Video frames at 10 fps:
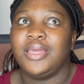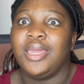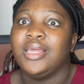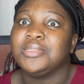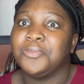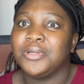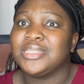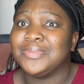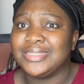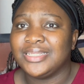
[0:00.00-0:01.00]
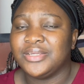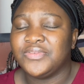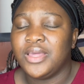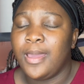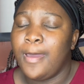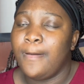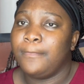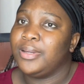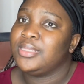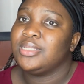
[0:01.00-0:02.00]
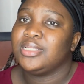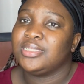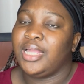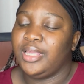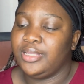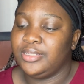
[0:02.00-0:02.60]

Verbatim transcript: is more expensive, but this is like